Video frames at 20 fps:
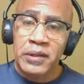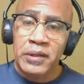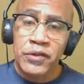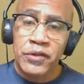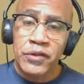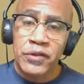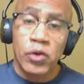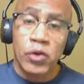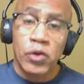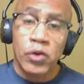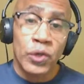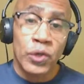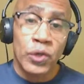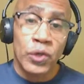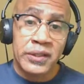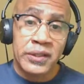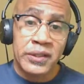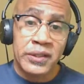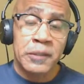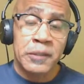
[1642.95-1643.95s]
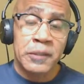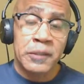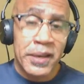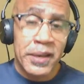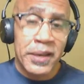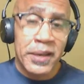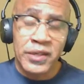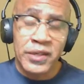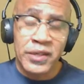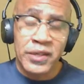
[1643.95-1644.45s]
your goals,
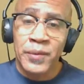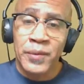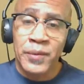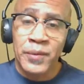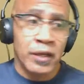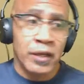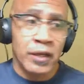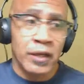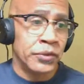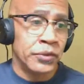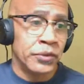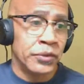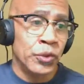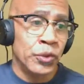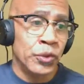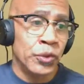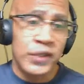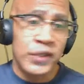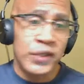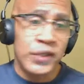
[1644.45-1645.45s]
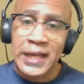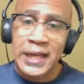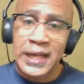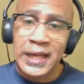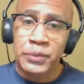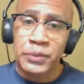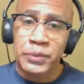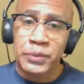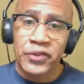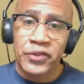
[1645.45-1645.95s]
especially when it comes to new skill
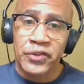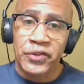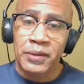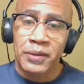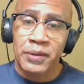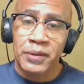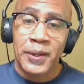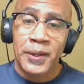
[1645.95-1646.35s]
acquisition.